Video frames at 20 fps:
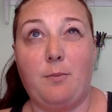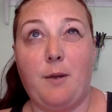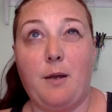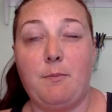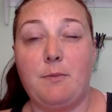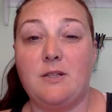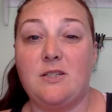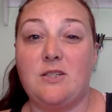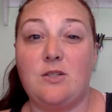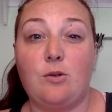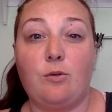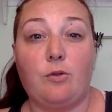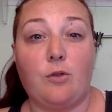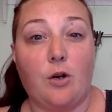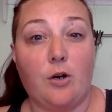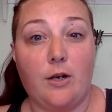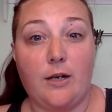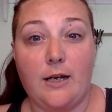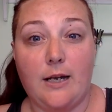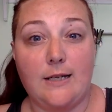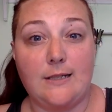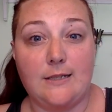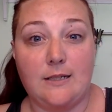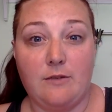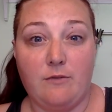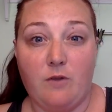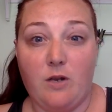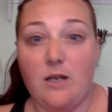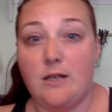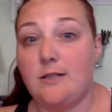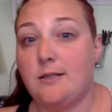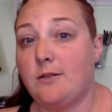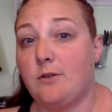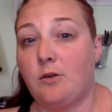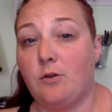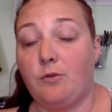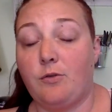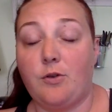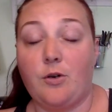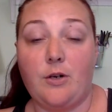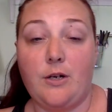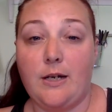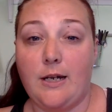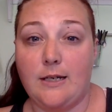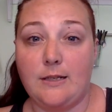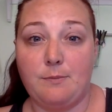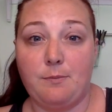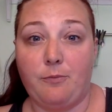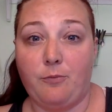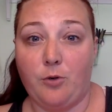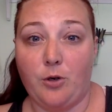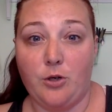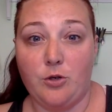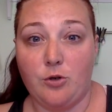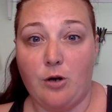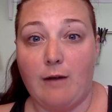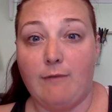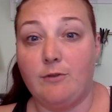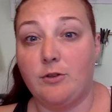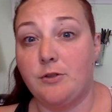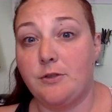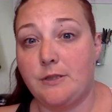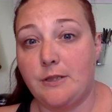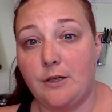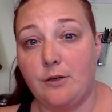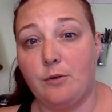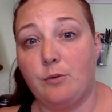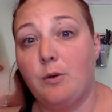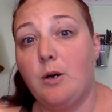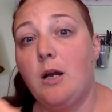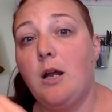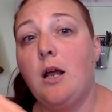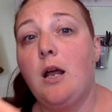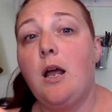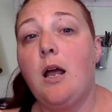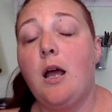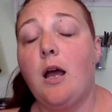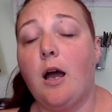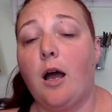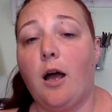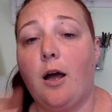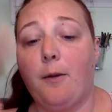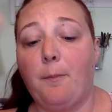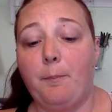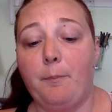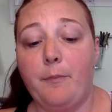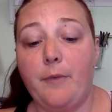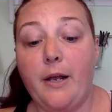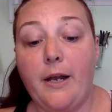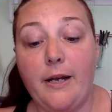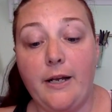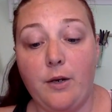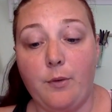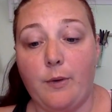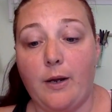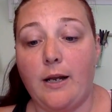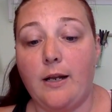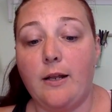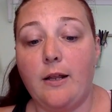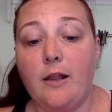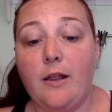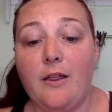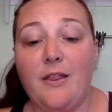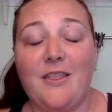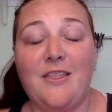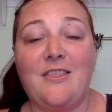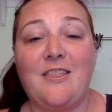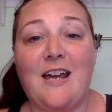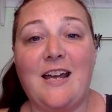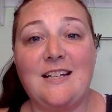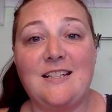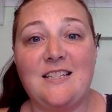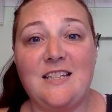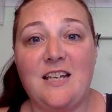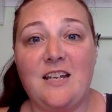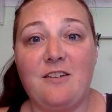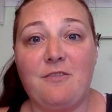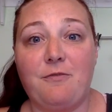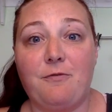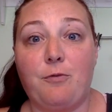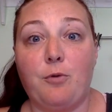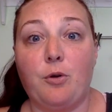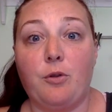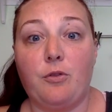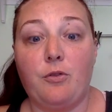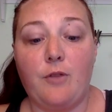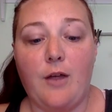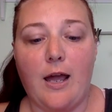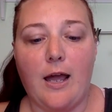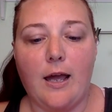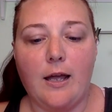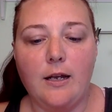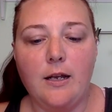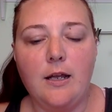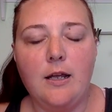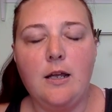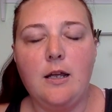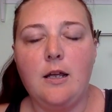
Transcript: payment's due 30 days in advance, or 30 days before you travel. So anyway, that's it for that.